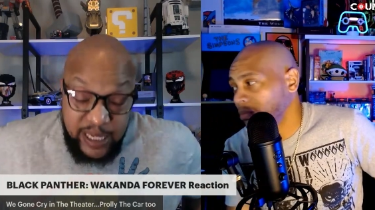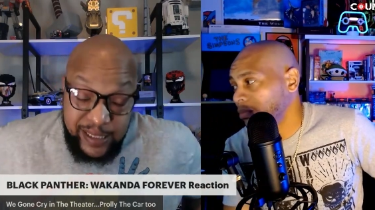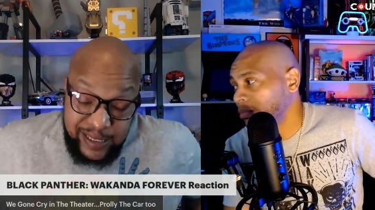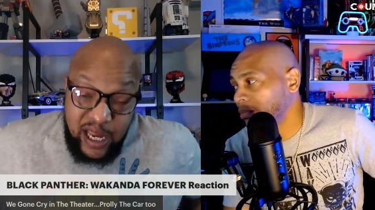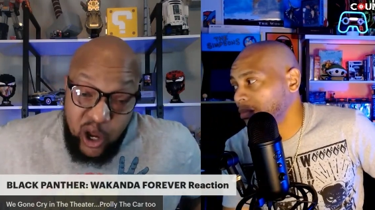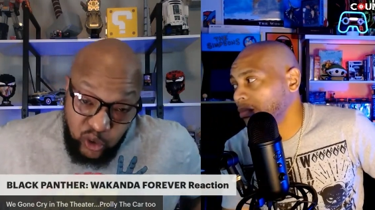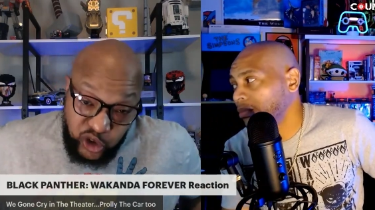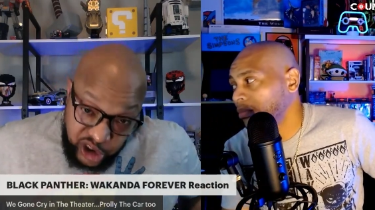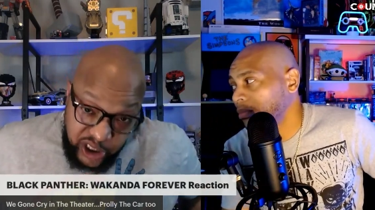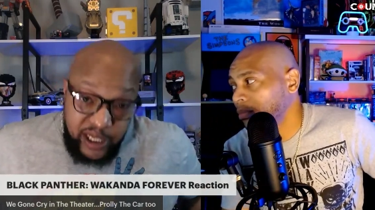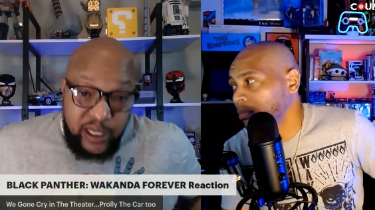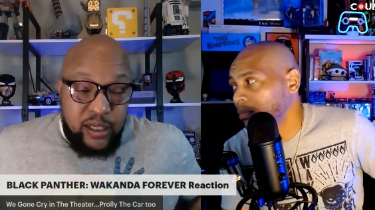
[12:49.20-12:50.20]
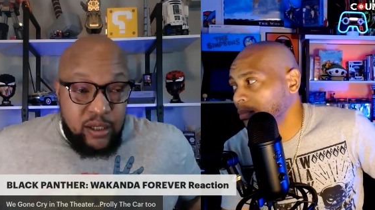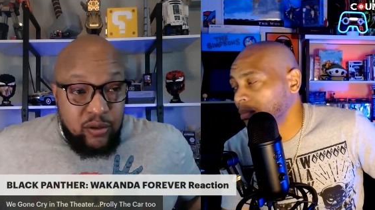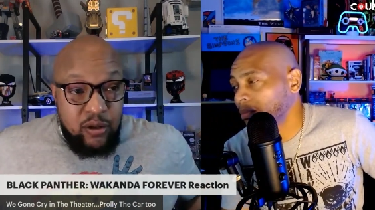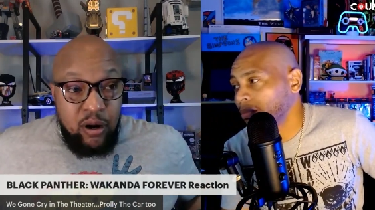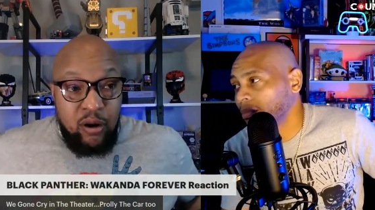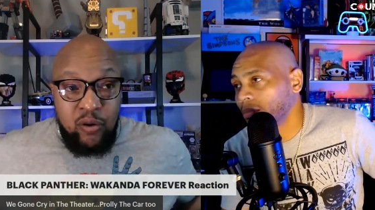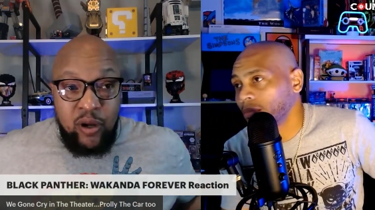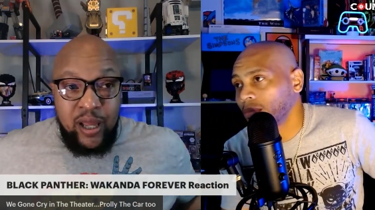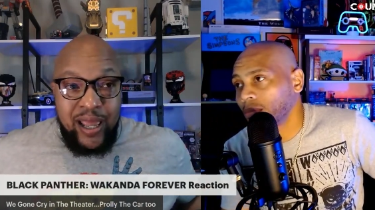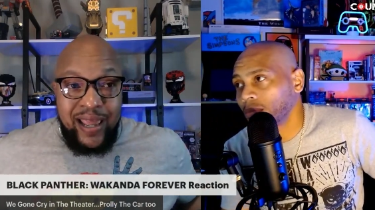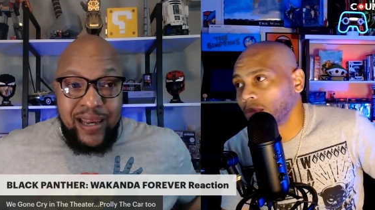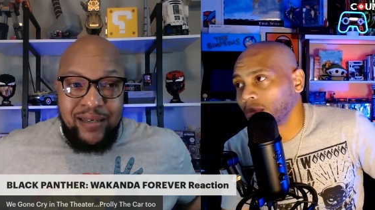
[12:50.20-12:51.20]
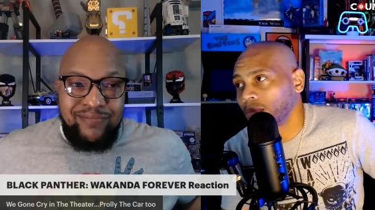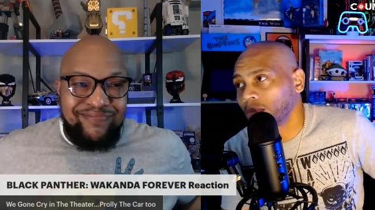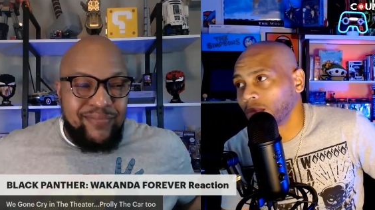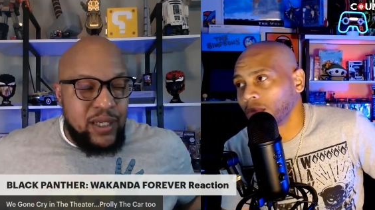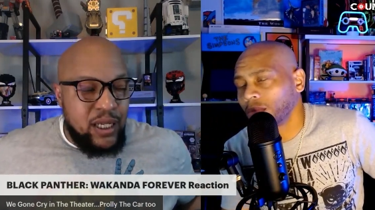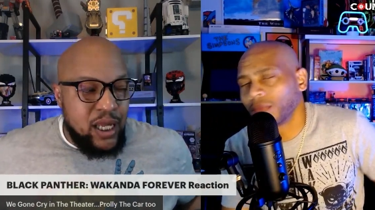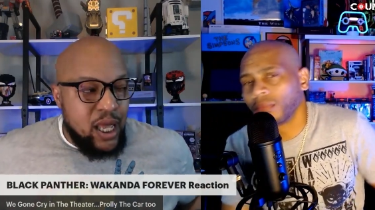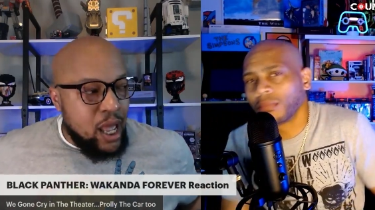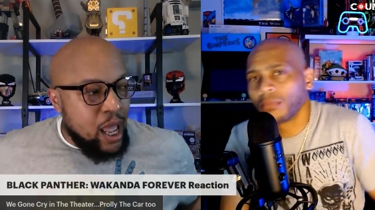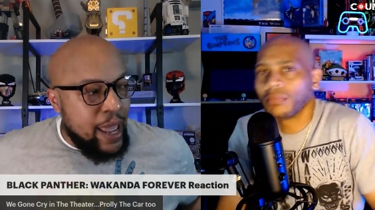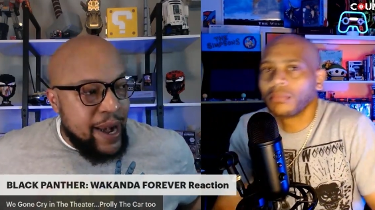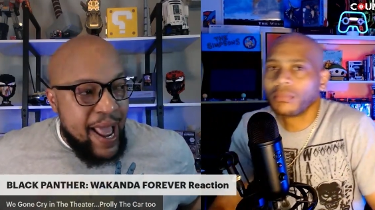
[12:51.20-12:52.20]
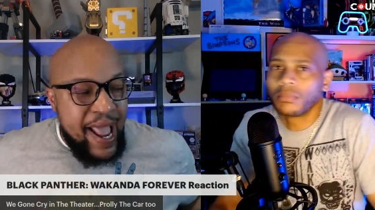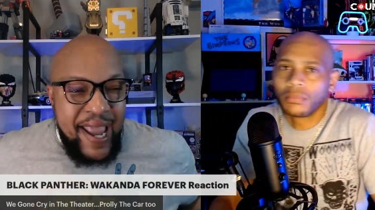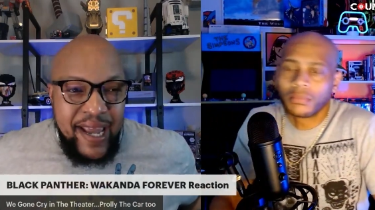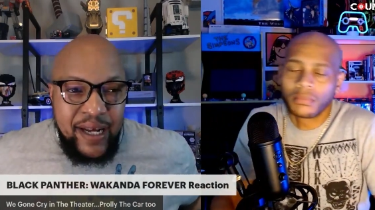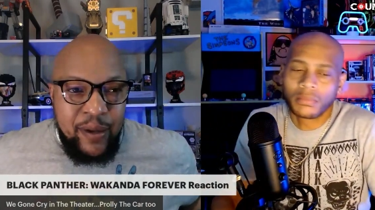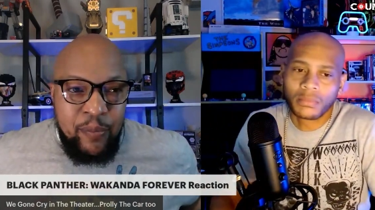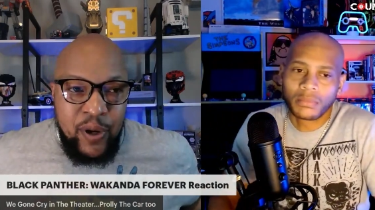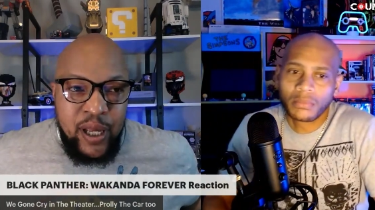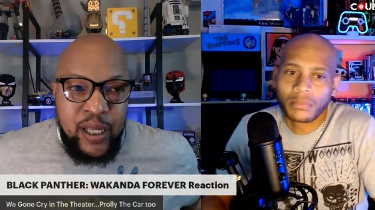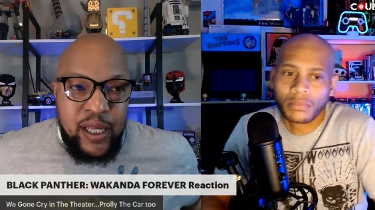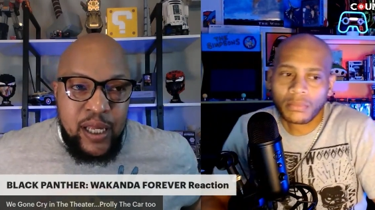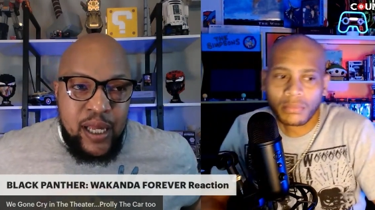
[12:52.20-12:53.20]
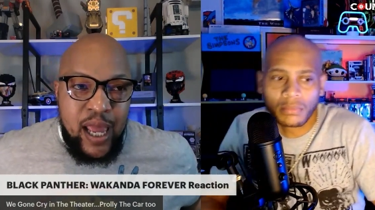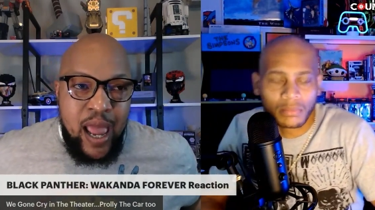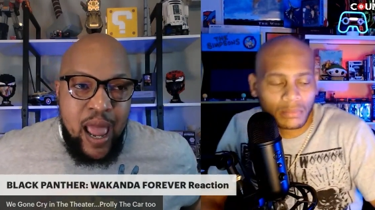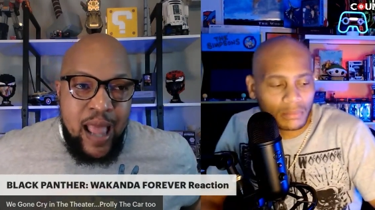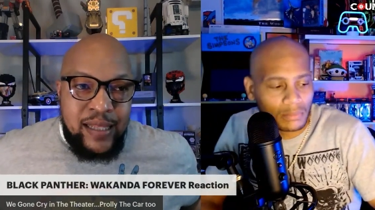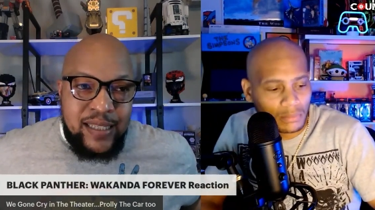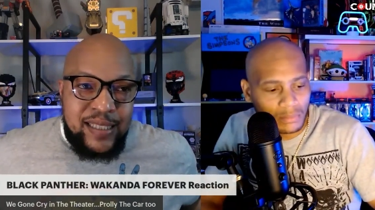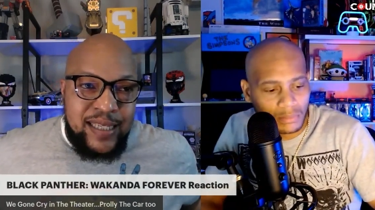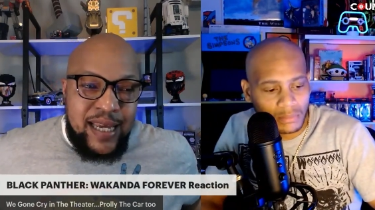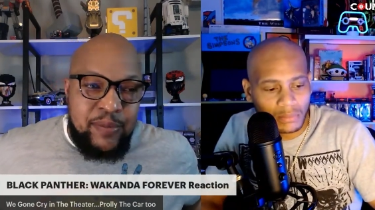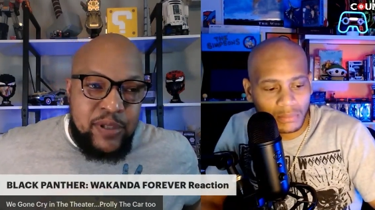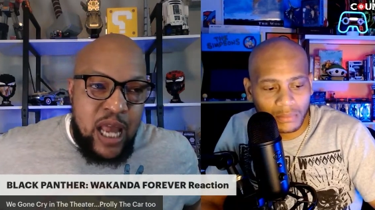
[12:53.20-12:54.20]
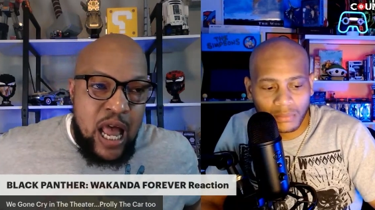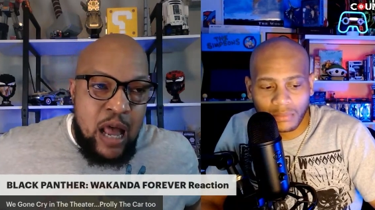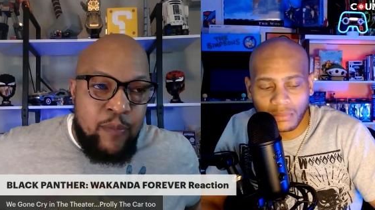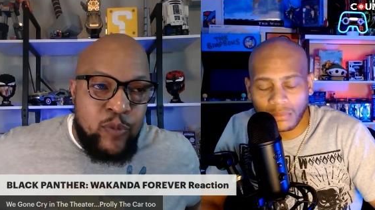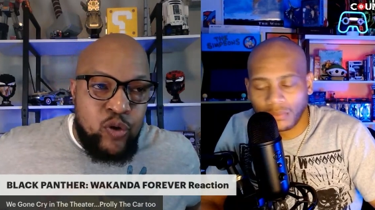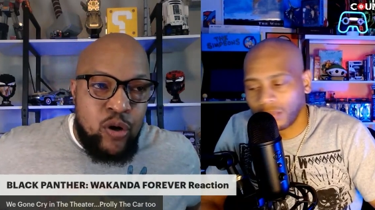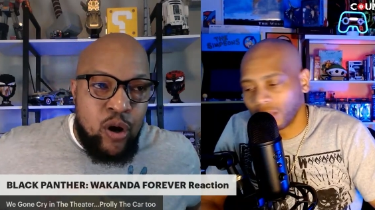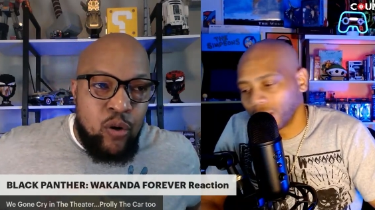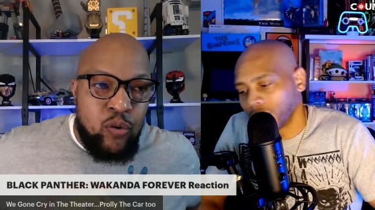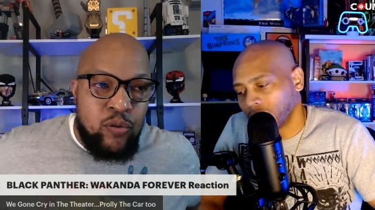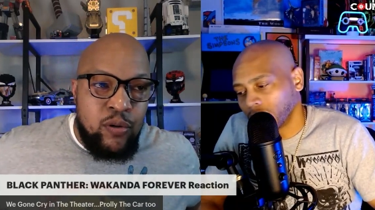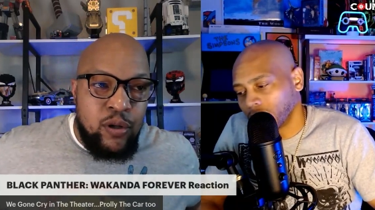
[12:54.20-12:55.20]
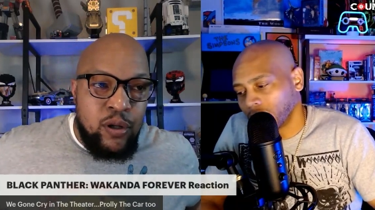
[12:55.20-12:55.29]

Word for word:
Speaker 1: Denzel shit, you know, and and I hate it, but at the same time, you know,